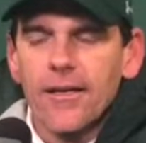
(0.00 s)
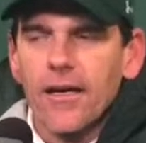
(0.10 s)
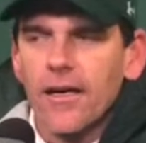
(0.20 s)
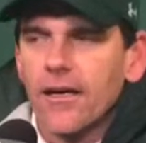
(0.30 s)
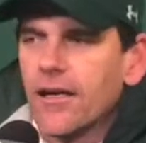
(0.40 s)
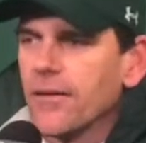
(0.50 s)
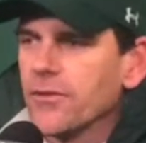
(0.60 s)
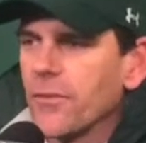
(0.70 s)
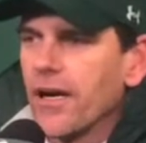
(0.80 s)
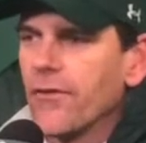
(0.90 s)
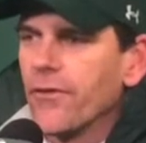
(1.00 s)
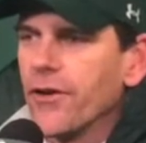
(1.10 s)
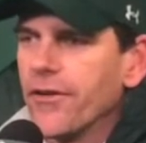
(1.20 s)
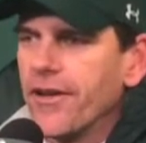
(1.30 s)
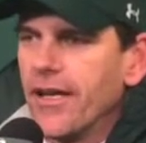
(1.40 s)
uh, comes around for
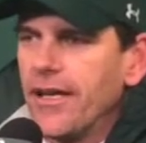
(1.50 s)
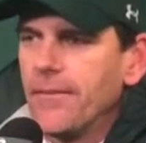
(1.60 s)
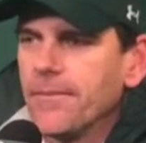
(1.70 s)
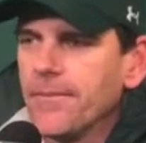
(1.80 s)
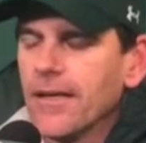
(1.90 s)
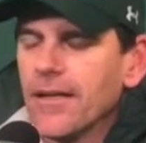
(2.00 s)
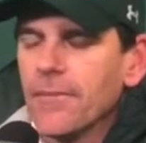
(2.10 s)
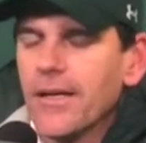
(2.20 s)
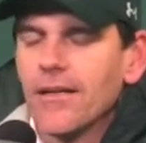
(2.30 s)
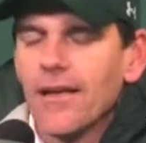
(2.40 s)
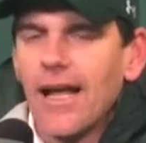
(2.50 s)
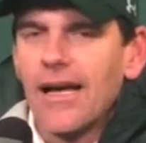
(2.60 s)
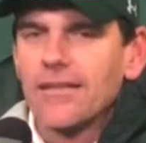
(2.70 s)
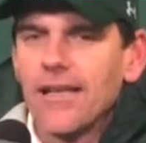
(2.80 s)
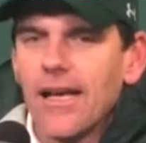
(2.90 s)
your team, and then being the
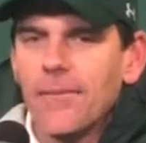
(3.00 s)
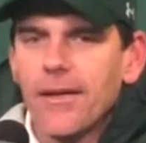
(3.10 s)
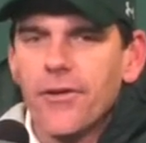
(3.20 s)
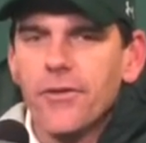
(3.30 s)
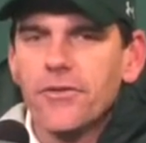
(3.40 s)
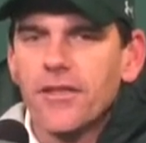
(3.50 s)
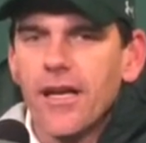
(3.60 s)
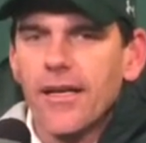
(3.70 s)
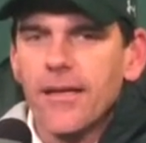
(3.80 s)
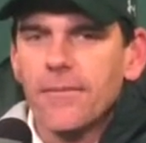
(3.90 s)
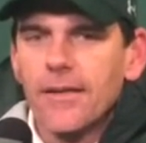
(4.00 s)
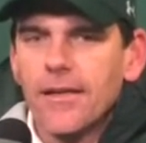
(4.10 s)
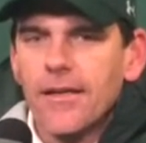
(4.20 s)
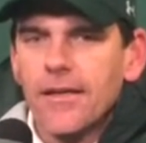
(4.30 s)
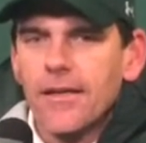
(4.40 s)
last game at Hughes Stadium,
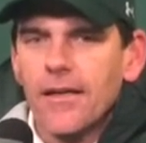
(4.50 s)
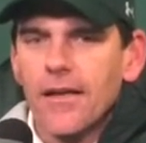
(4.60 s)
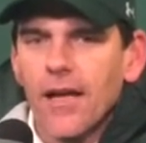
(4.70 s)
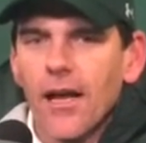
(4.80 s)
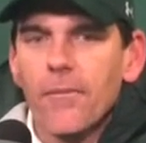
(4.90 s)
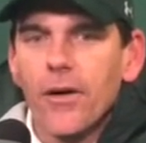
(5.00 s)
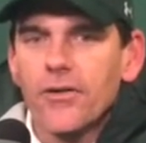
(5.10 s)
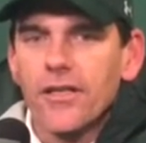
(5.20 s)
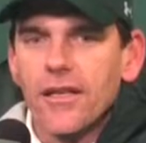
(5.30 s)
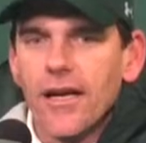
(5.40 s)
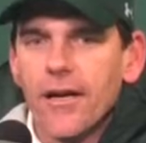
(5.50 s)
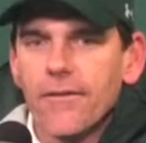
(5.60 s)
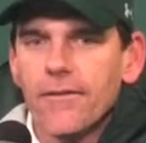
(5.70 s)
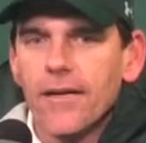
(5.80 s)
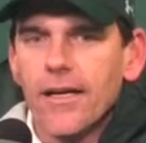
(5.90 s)
uh, a lot of motion there.
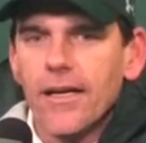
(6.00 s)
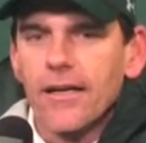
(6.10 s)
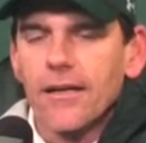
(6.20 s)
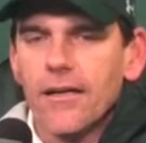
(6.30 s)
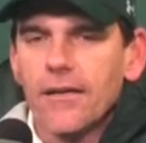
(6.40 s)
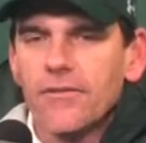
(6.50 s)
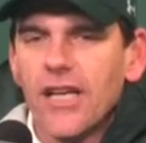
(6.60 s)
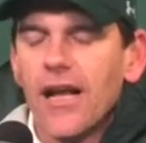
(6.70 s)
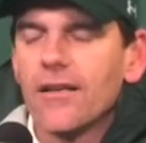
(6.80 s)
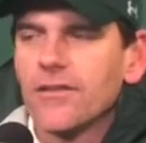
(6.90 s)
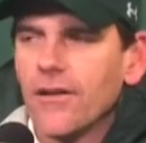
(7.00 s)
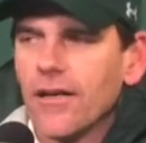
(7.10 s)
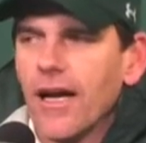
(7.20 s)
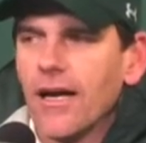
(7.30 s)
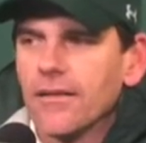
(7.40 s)
And uh, challenged our
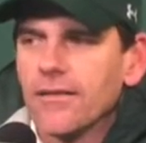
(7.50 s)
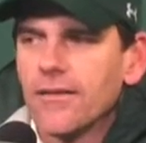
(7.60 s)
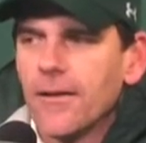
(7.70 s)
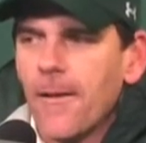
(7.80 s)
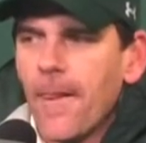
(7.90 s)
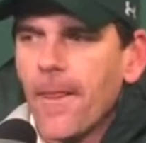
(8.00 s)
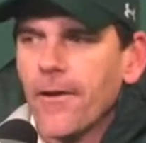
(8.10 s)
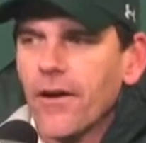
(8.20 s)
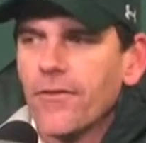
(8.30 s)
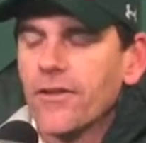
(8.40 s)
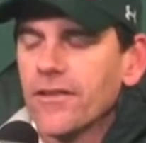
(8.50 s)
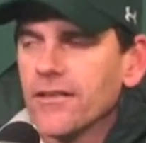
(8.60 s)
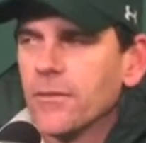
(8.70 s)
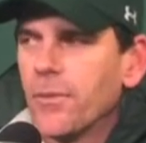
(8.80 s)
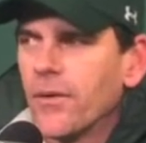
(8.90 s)
guys. You know, after a
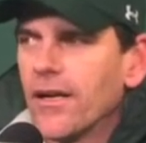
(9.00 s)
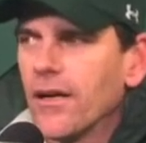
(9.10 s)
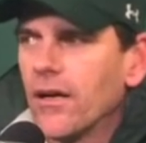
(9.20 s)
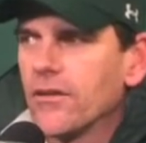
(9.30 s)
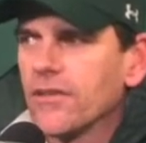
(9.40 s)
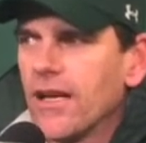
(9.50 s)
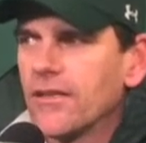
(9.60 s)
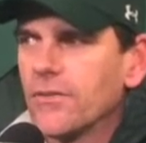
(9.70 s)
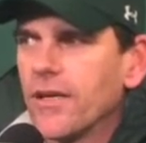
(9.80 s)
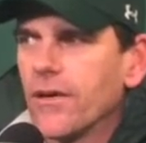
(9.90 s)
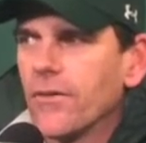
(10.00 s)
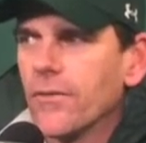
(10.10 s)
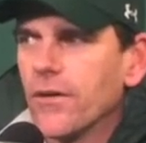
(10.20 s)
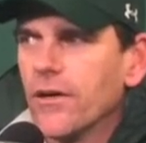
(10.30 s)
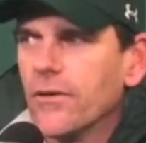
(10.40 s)
disappointing loss last week on
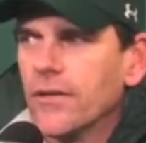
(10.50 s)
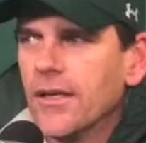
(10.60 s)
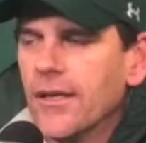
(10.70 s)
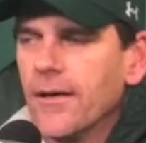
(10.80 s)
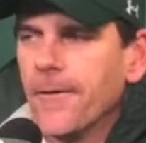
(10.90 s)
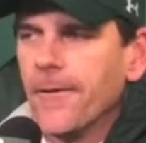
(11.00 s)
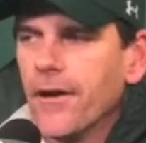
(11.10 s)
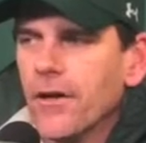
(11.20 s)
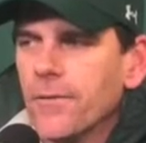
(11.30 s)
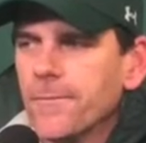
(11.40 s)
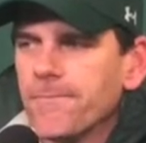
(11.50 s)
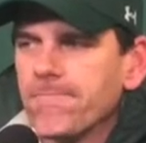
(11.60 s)
the road, you know,